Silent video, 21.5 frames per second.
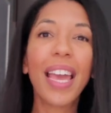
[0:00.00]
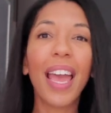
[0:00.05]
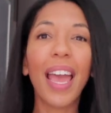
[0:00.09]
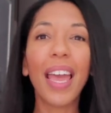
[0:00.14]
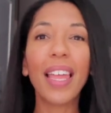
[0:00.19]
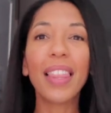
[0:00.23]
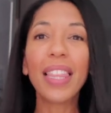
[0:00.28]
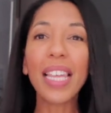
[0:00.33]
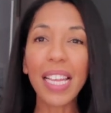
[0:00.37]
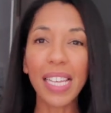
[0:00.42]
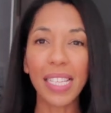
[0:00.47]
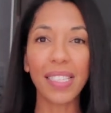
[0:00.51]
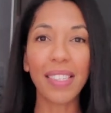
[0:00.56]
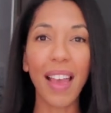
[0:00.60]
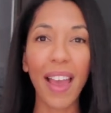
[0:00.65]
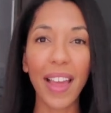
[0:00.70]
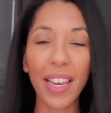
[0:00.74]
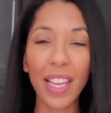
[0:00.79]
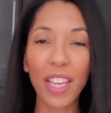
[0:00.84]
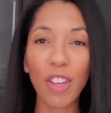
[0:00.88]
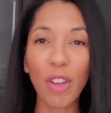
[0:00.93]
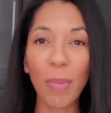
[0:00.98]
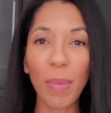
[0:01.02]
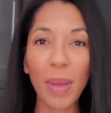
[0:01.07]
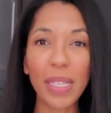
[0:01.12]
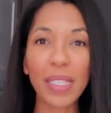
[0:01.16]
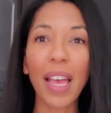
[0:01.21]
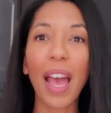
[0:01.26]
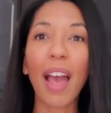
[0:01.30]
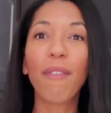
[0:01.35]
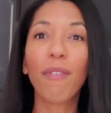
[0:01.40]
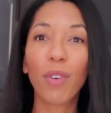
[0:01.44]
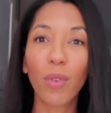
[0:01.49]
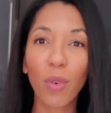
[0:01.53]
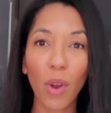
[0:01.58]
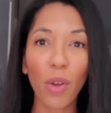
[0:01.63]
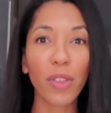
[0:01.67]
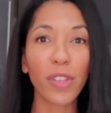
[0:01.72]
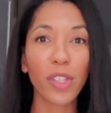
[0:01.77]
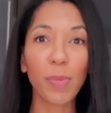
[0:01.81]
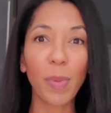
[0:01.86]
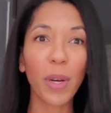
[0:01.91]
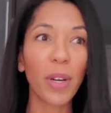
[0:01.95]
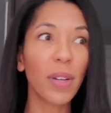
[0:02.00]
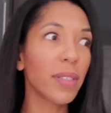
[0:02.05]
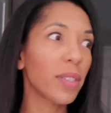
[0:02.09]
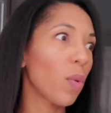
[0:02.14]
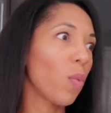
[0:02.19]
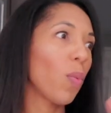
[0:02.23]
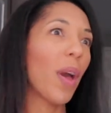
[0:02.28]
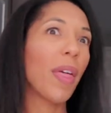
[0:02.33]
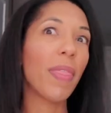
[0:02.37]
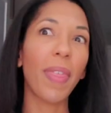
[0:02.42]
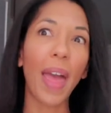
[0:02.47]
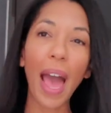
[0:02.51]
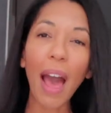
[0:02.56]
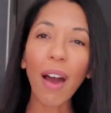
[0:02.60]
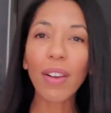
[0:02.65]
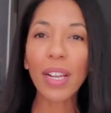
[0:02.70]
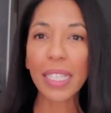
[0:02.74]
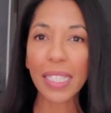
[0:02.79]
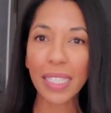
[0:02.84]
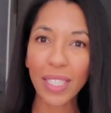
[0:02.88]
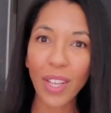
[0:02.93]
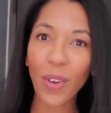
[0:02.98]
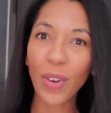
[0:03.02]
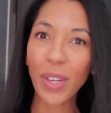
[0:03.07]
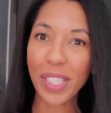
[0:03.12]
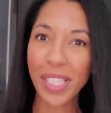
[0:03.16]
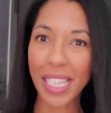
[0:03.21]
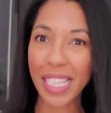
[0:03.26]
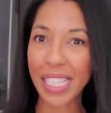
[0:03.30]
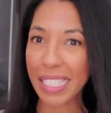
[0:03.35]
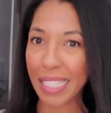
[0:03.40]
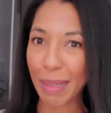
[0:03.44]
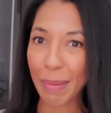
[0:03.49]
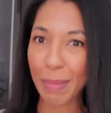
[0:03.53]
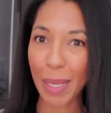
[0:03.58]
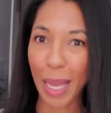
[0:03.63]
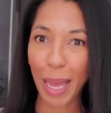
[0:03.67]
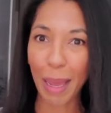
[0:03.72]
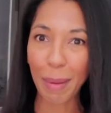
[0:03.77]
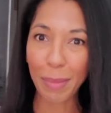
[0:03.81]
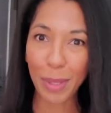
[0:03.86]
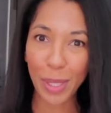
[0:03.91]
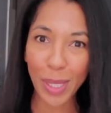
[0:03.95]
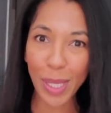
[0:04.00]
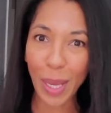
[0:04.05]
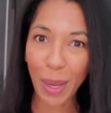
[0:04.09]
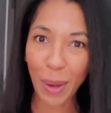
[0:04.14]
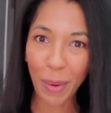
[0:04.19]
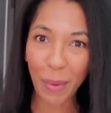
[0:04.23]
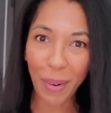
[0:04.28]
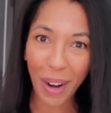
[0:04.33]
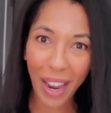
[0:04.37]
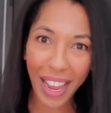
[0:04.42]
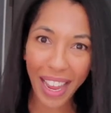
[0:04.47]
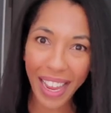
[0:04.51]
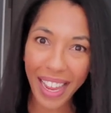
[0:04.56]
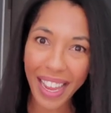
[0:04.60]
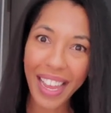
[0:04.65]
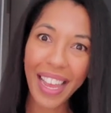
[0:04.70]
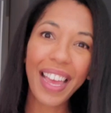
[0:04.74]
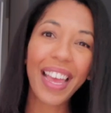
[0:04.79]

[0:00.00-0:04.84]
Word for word: And these tiny humans have growth spurts without us noticing sometimes too, right?